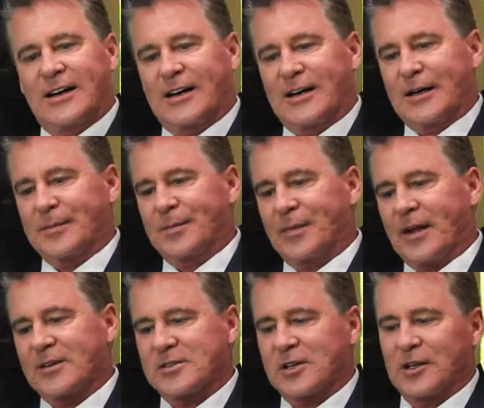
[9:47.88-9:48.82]

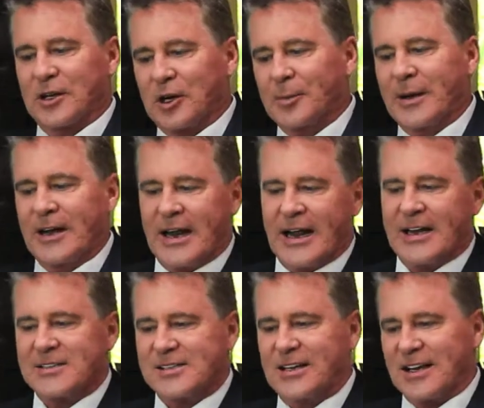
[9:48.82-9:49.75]
I was a little bit
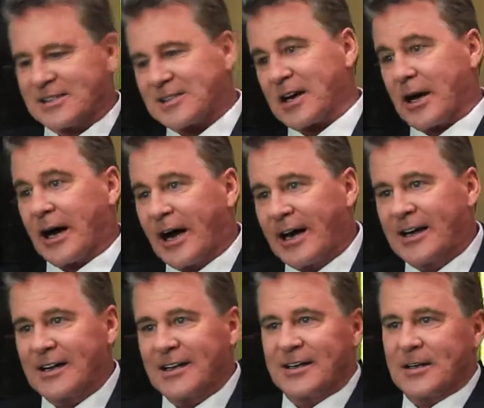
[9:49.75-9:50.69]
antsy as a
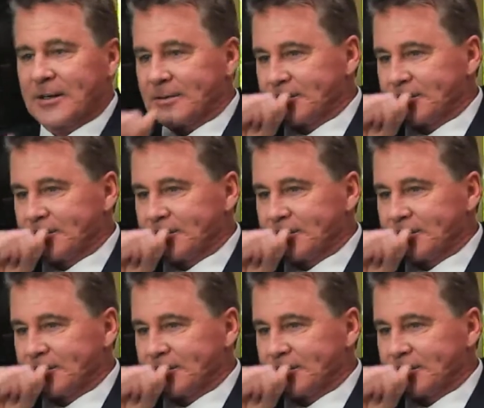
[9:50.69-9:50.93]
guy,